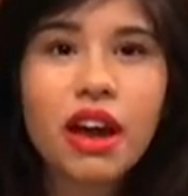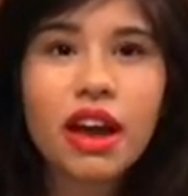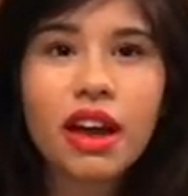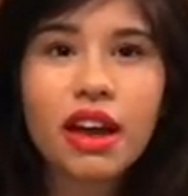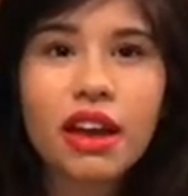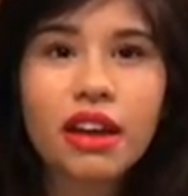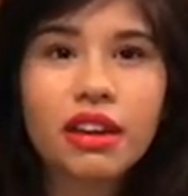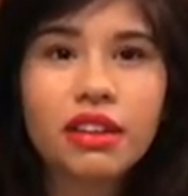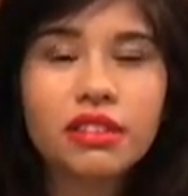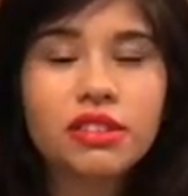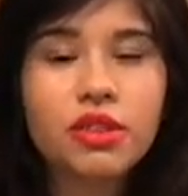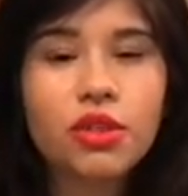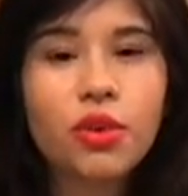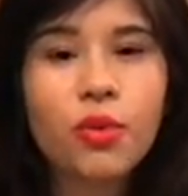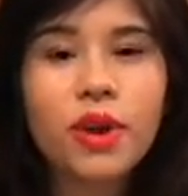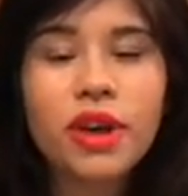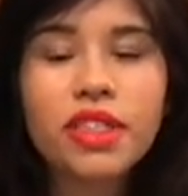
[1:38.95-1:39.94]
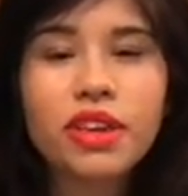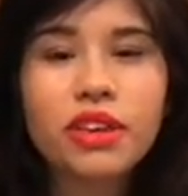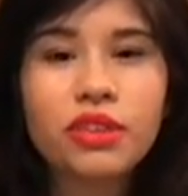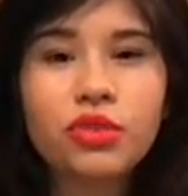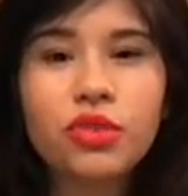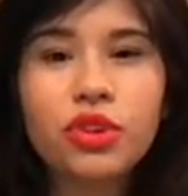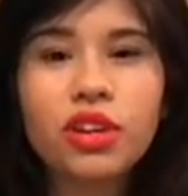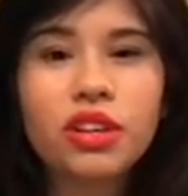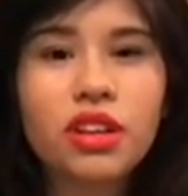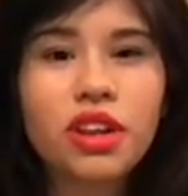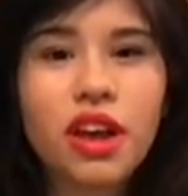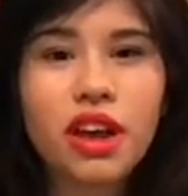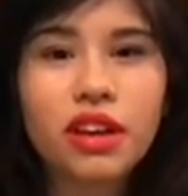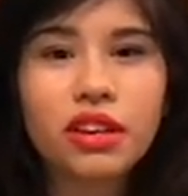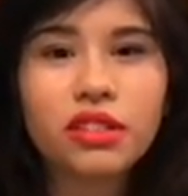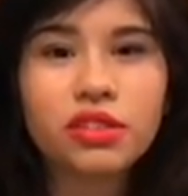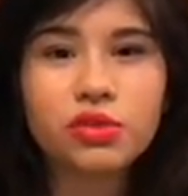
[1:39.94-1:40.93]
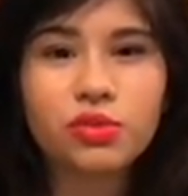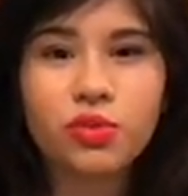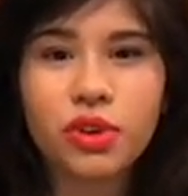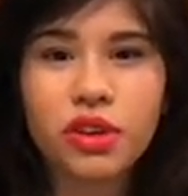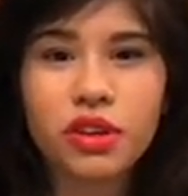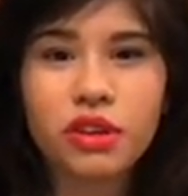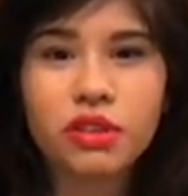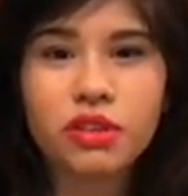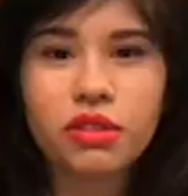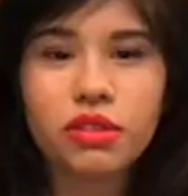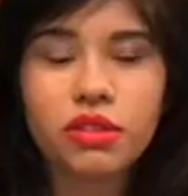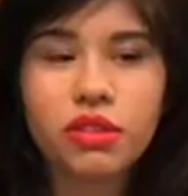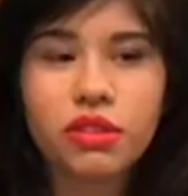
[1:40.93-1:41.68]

and the way that you connect with